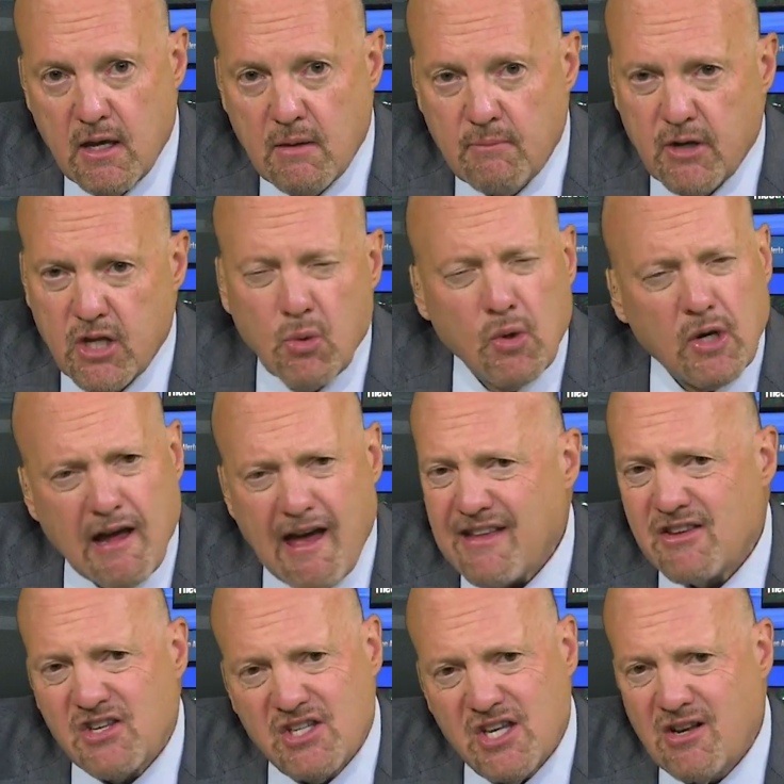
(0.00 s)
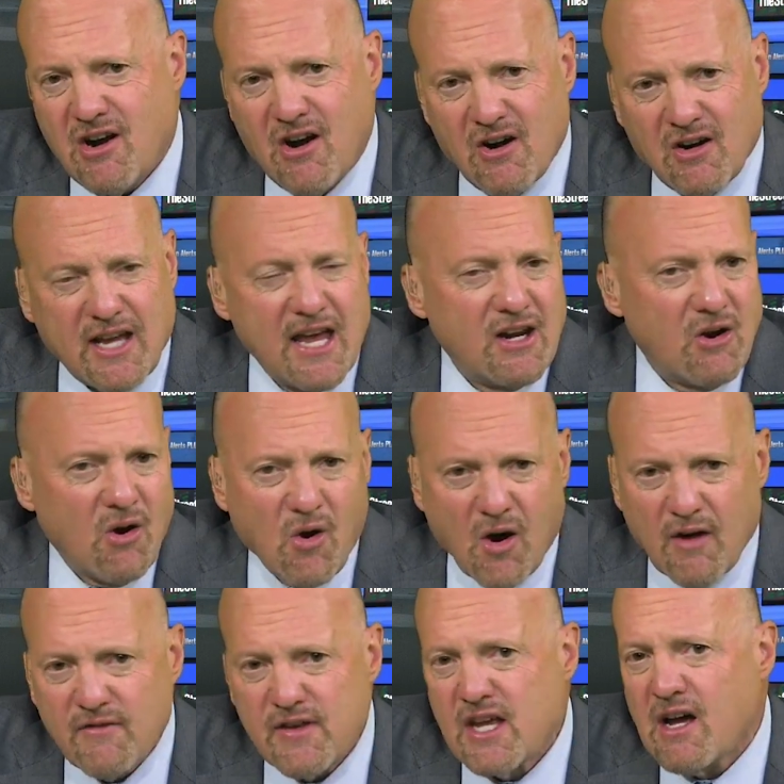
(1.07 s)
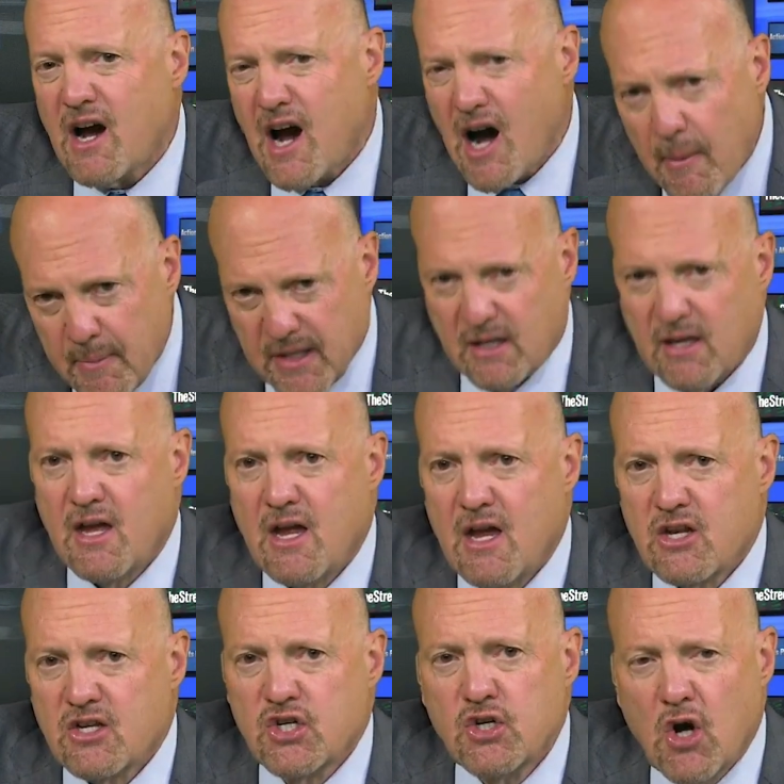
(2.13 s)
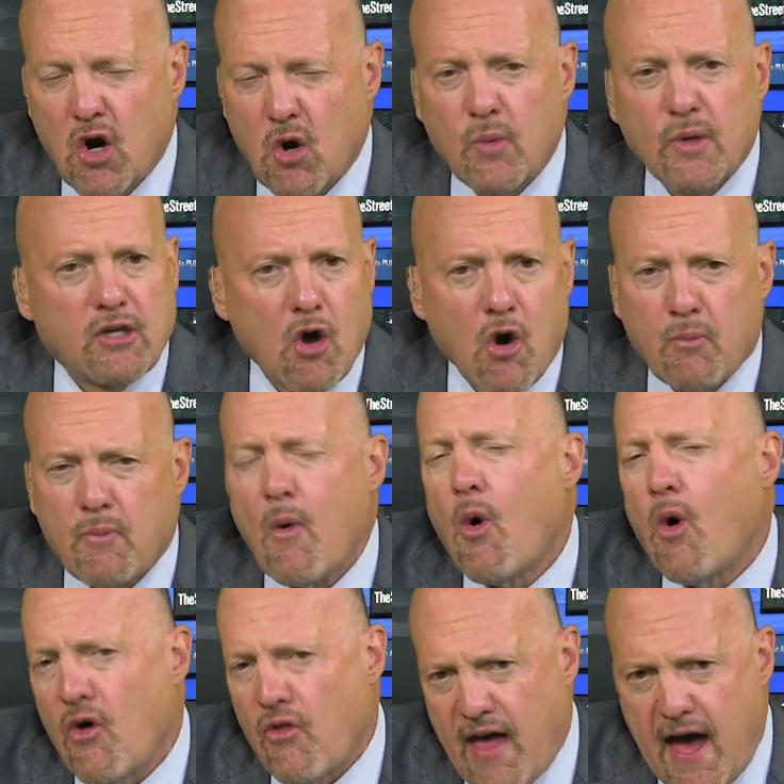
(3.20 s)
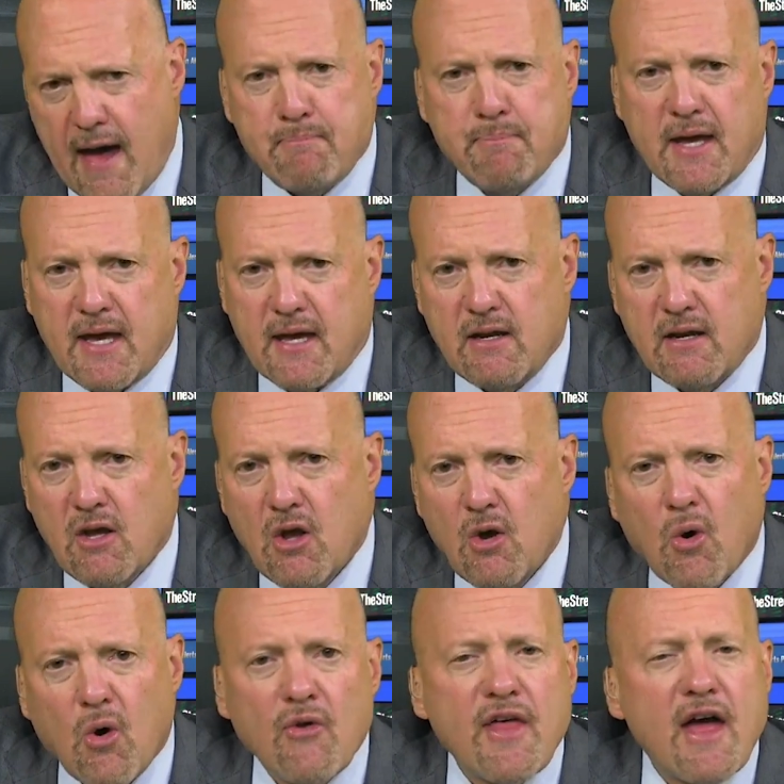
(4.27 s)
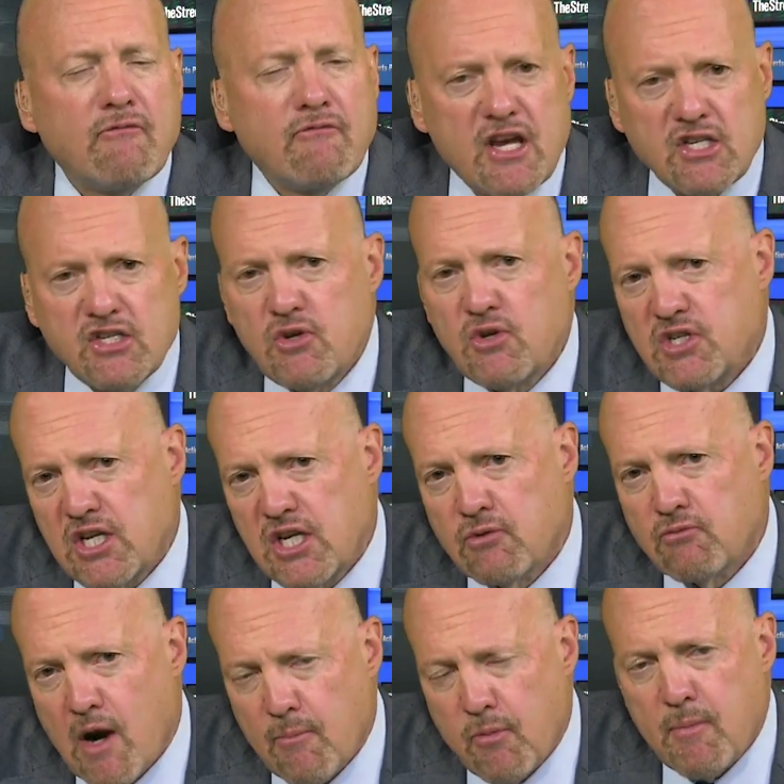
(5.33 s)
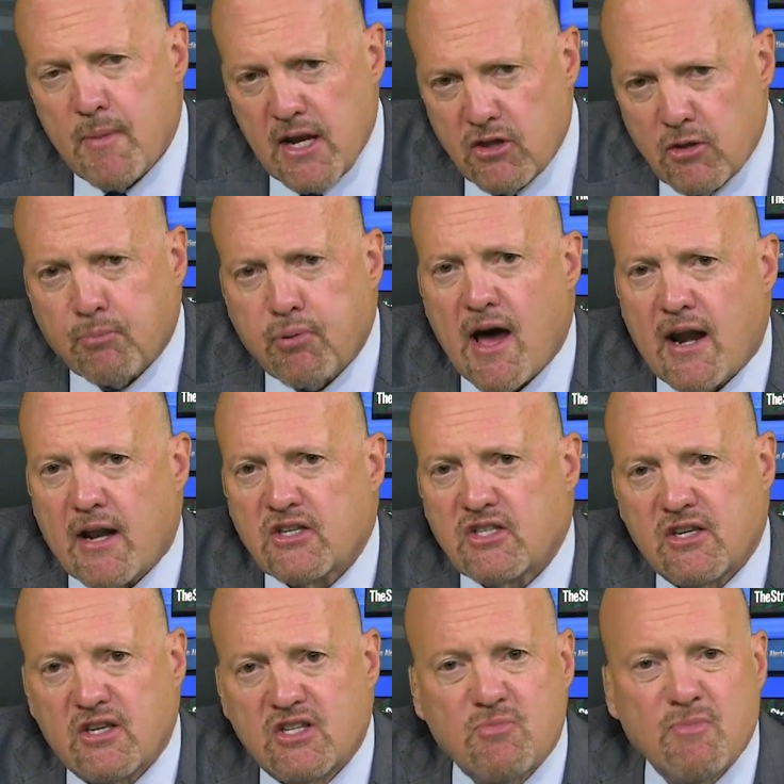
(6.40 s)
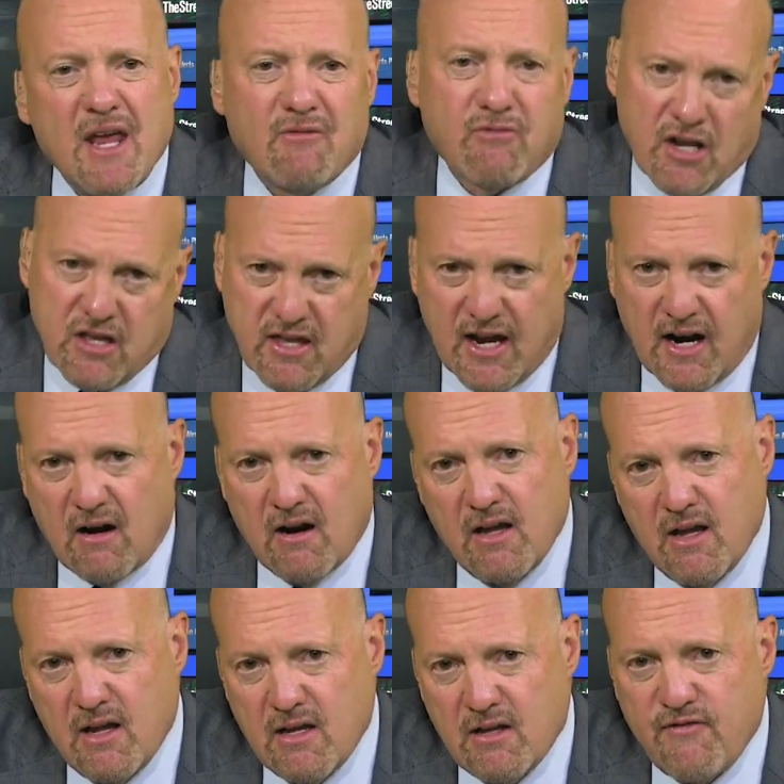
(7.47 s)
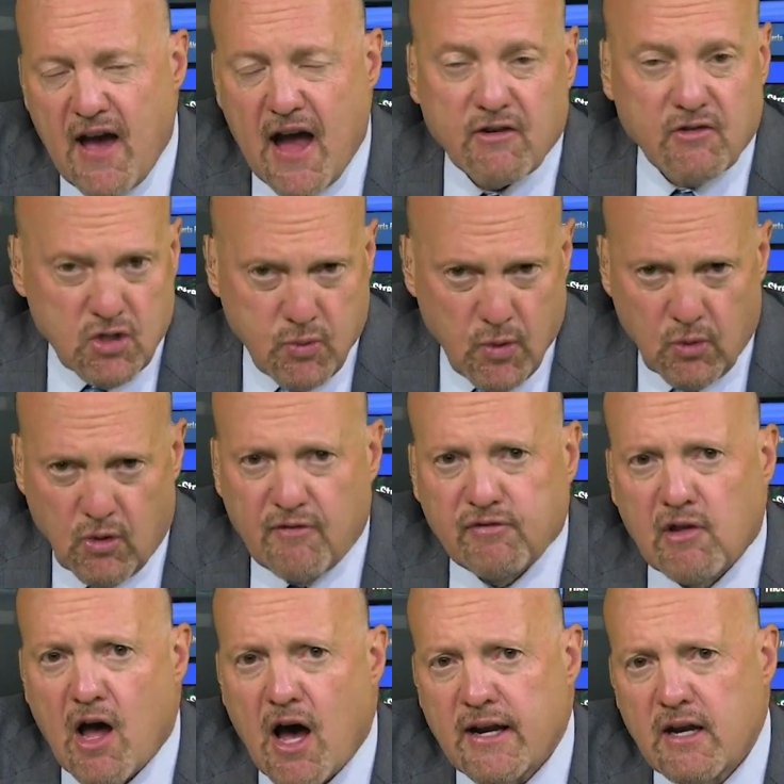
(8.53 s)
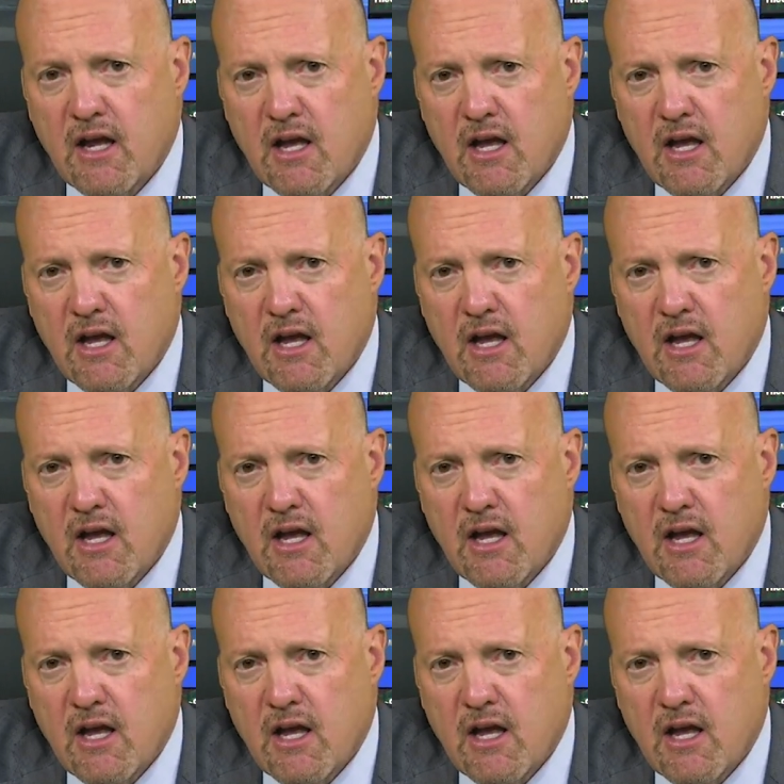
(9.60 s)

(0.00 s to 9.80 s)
But you would have had to seen Hurricane Harvey coming to know it would go all that bad. All that resin you see in Rubbermaid, the products, it's made right there. Factories went offline.